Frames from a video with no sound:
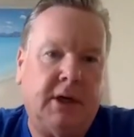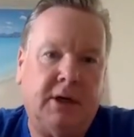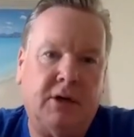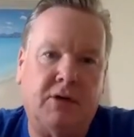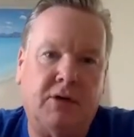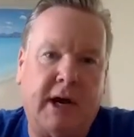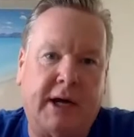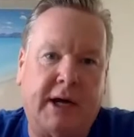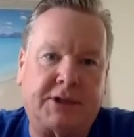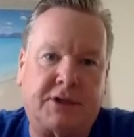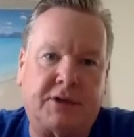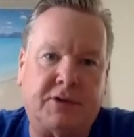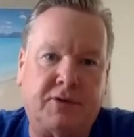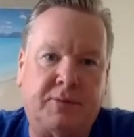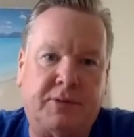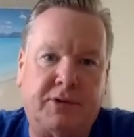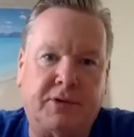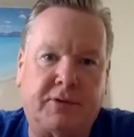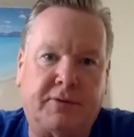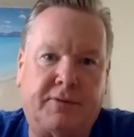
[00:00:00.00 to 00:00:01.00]
who has two
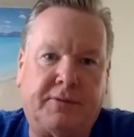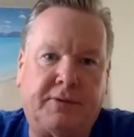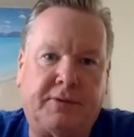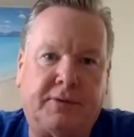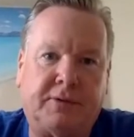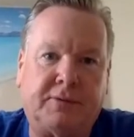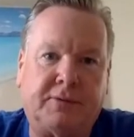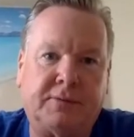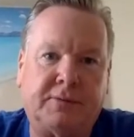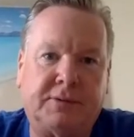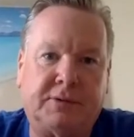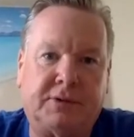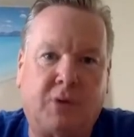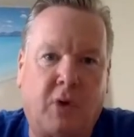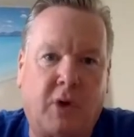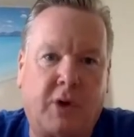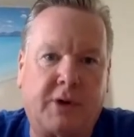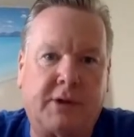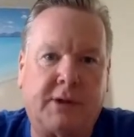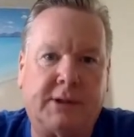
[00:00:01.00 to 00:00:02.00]
beautiful
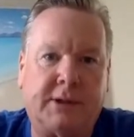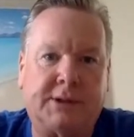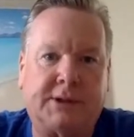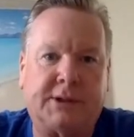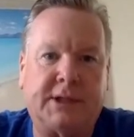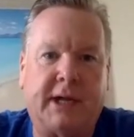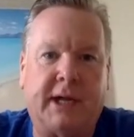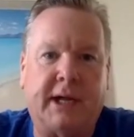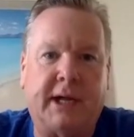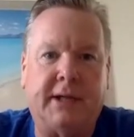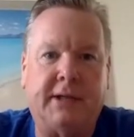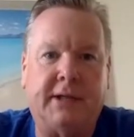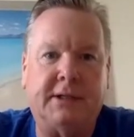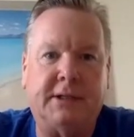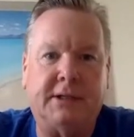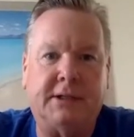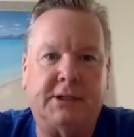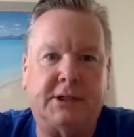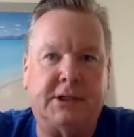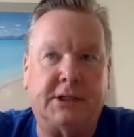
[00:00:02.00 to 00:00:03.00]
daughters, and
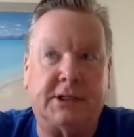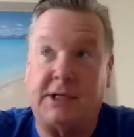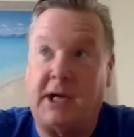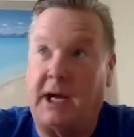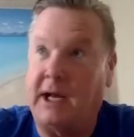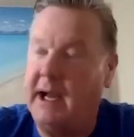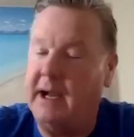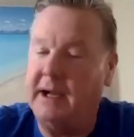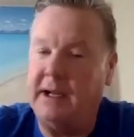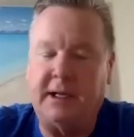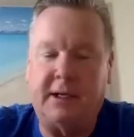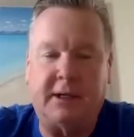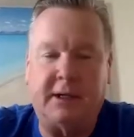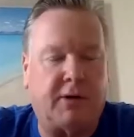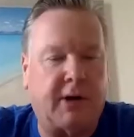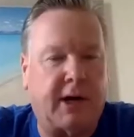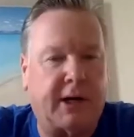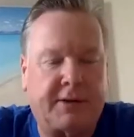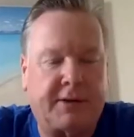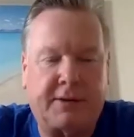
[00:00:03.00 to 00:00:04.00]
she says,
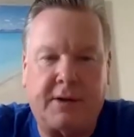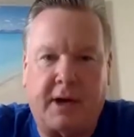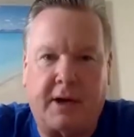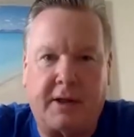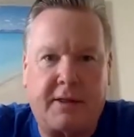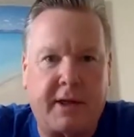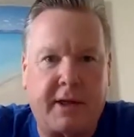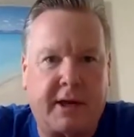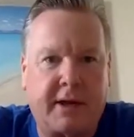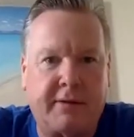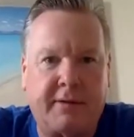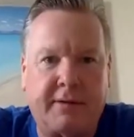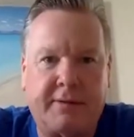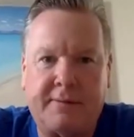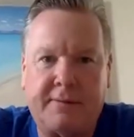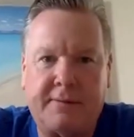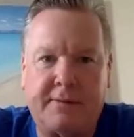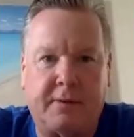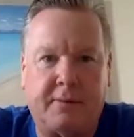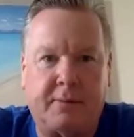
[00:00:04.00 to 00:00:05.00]
I think of
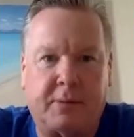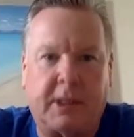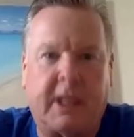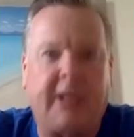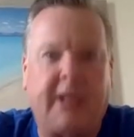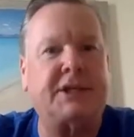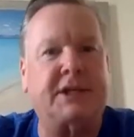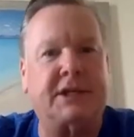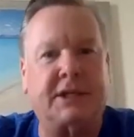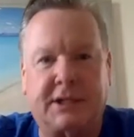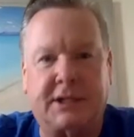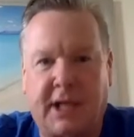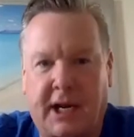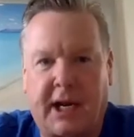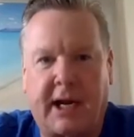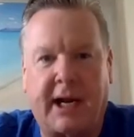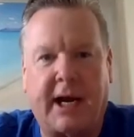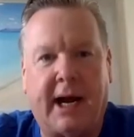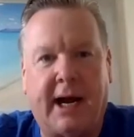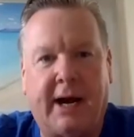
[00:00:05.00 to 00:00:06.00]
the blessings that
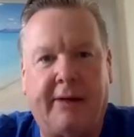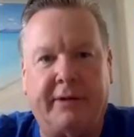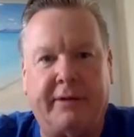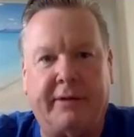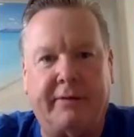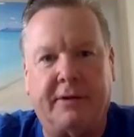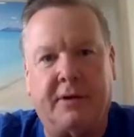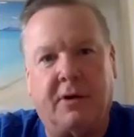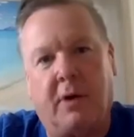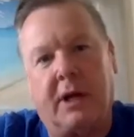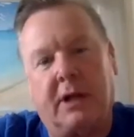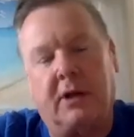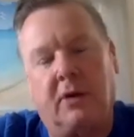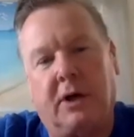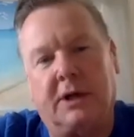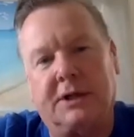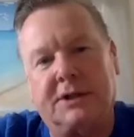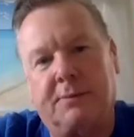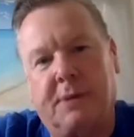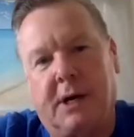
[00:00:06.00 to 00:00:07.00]
I have, even though I
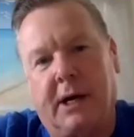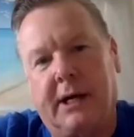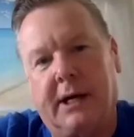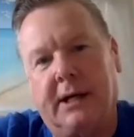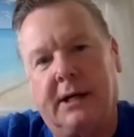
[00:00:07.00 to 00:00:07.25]
lost my